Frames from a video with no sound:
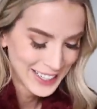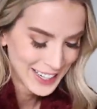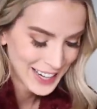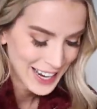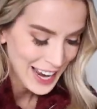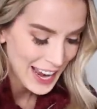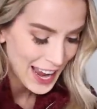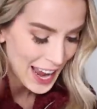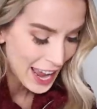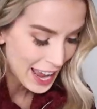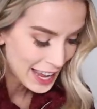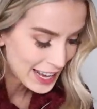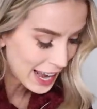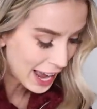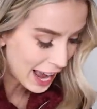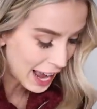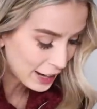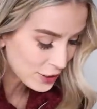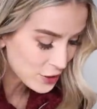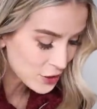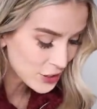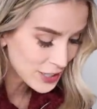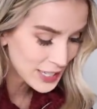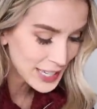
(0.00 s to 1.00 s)
and
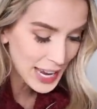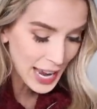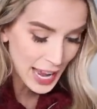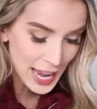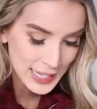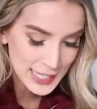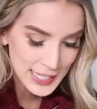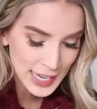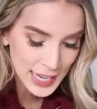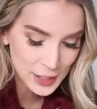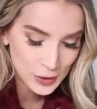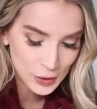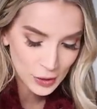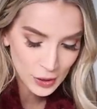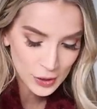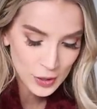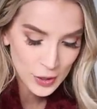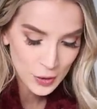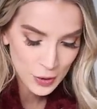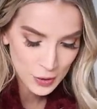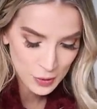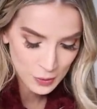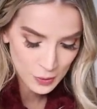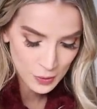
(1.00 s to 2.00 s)
actually, as I
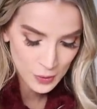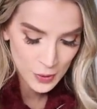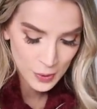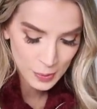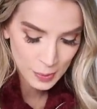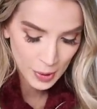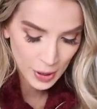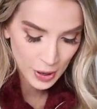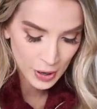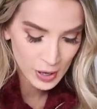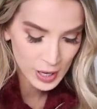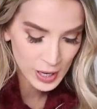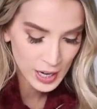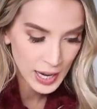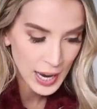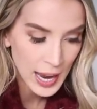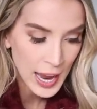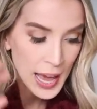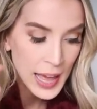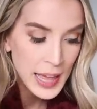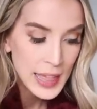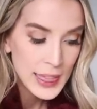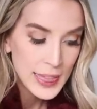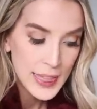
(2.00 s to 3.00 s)
looked through the book,
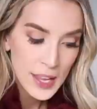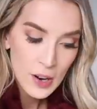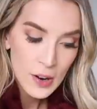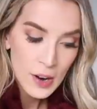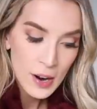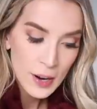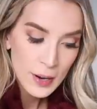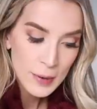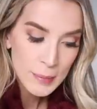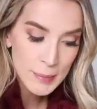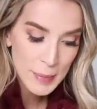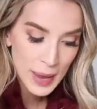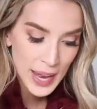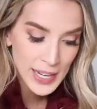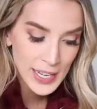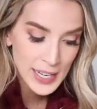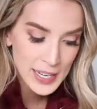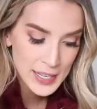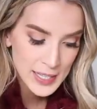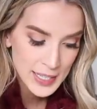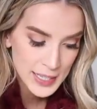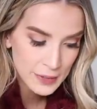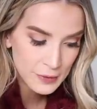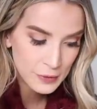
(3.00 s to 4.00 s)
there are
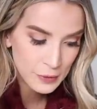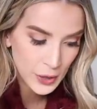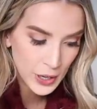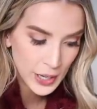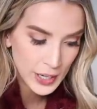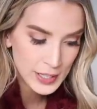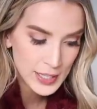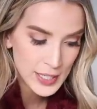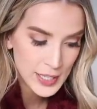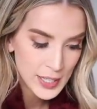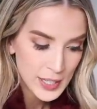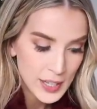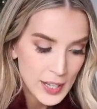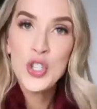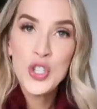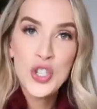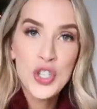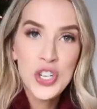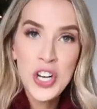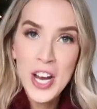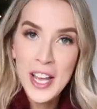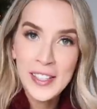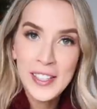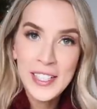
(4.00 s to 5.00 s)
many different
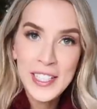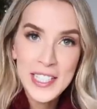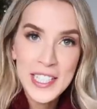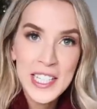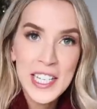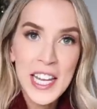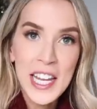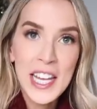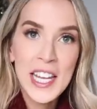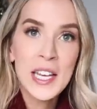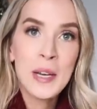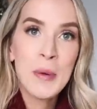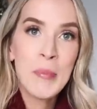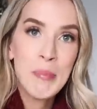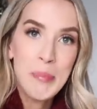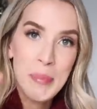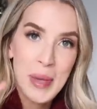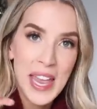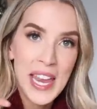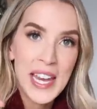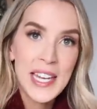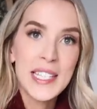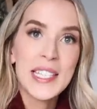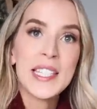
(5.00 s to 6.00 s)

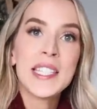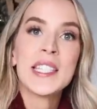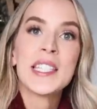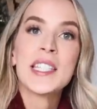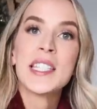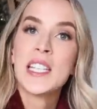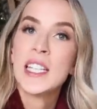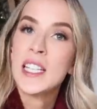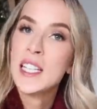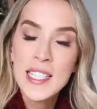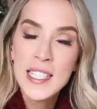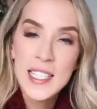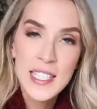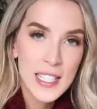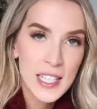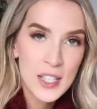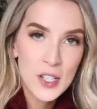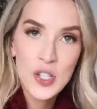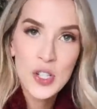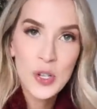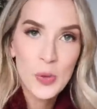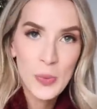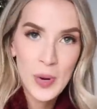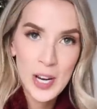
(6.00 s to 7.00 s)
gelatin-based
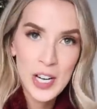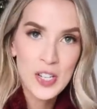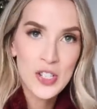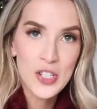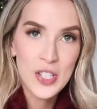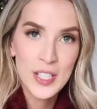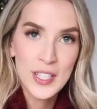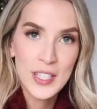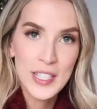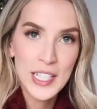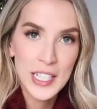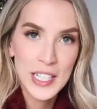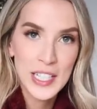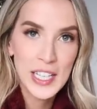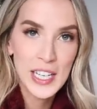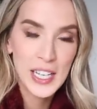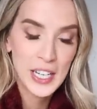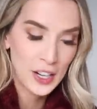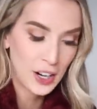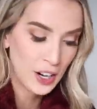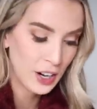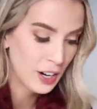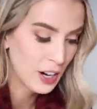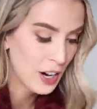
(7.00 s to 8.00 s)
situations in
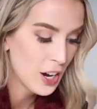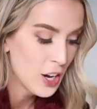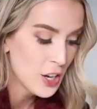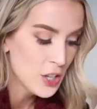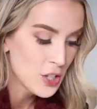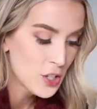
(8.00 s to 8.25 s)
here.